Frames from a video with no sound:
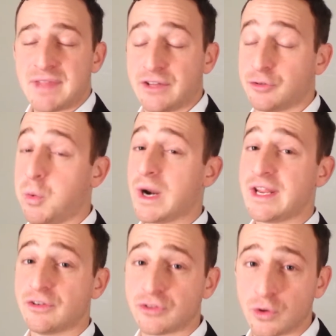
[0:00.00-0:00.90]
at
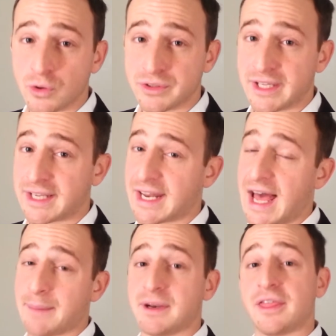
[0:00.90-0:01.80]
20 years old, it can
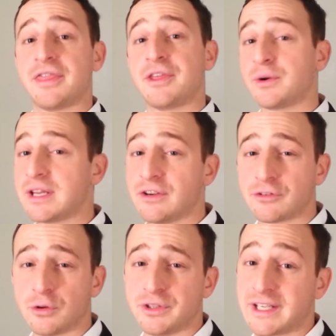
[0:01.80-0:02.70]
happen at 30
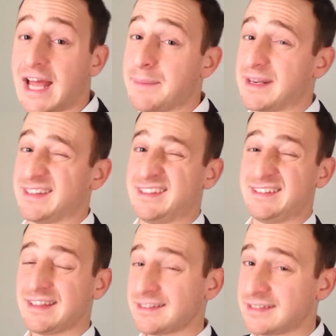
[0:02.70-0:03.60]
years old, it can happen at
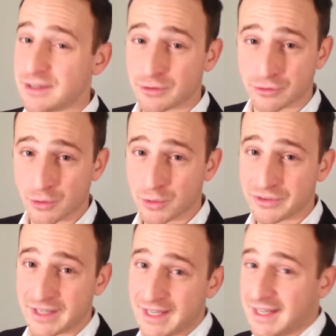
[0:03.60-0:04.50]
60 years
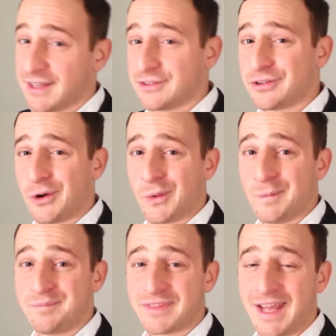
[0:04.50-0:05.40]
old.
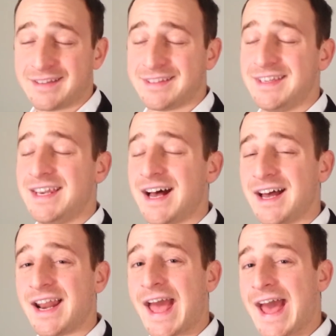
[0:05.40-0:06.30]
So it's
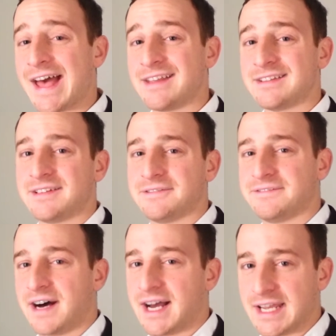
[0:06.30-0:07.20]
not as
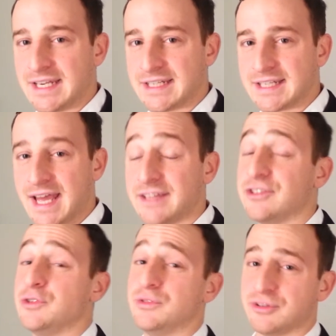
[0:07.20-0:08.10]
defined as
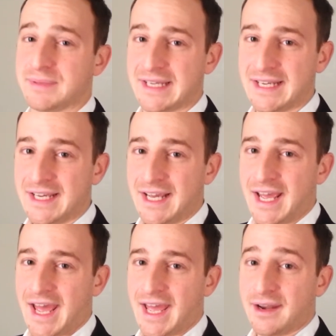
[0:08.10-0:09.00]
it used to be.
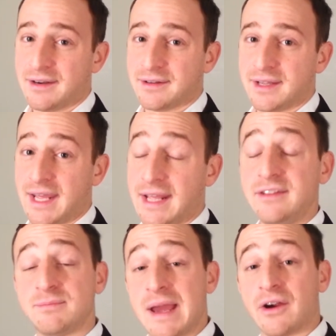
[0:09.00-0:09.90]
And
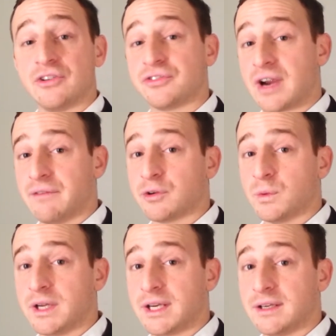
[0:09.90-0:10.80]
is marriage for
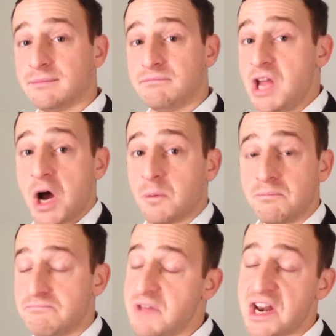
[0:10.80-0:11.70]
everyone? No,
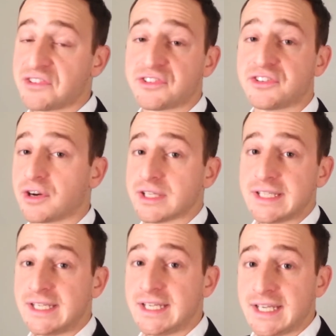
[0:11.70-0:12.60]
not
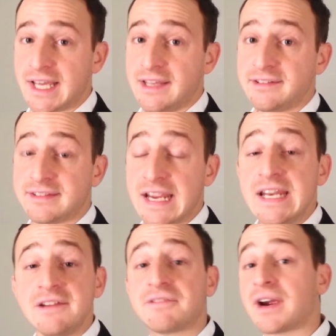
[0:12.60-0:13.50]
necessarily. Is
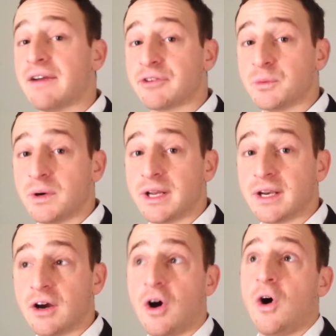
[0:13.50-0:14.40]
dating for
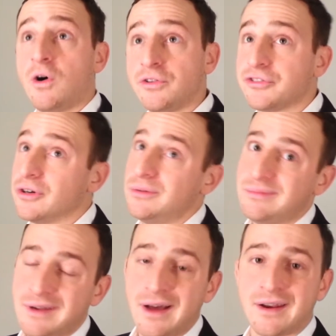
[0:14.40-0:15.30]
everyone? Also,
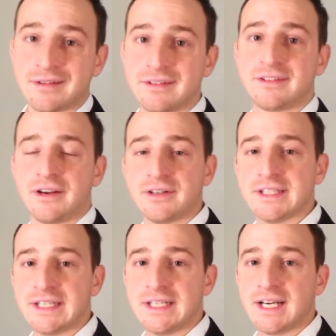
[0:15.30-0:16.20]
not
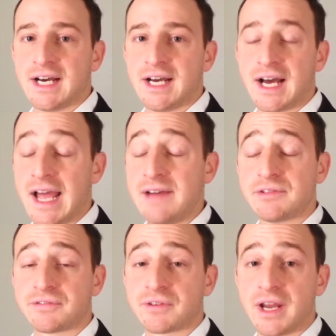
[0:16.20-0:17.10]
necessarily. I have
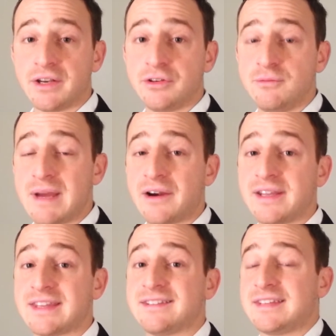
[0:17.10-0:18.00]
a friend who
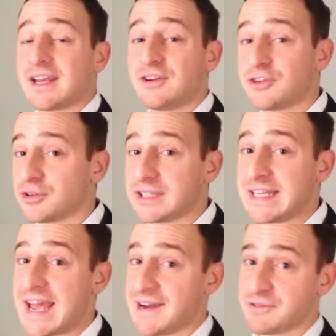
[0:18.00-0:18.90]
married the second girl
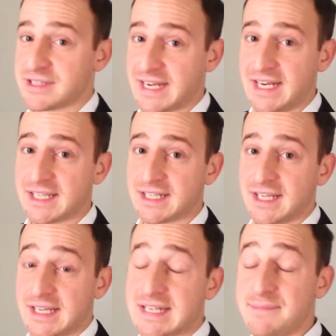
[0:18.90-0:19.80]
he ever dated.
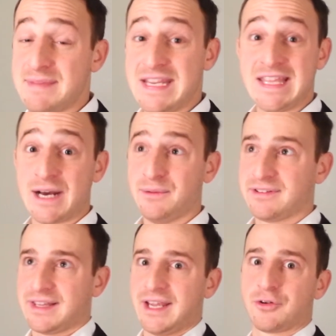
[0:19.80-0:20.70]
To me, that
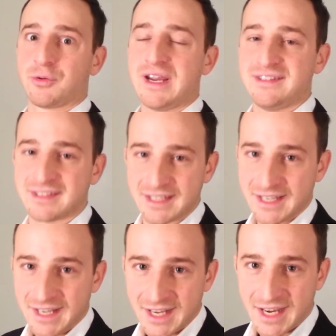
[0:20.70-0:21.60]
was like
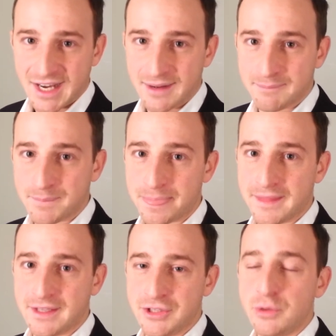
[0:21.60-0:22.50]
crazy.
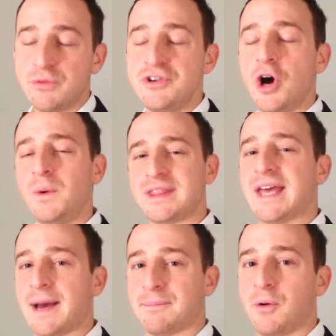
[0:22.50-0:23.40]
You don't know at
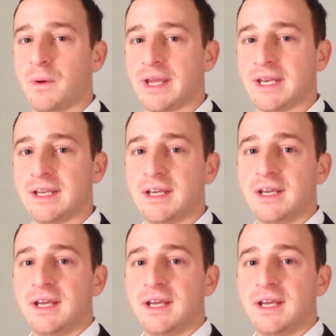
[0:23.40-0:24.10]
that point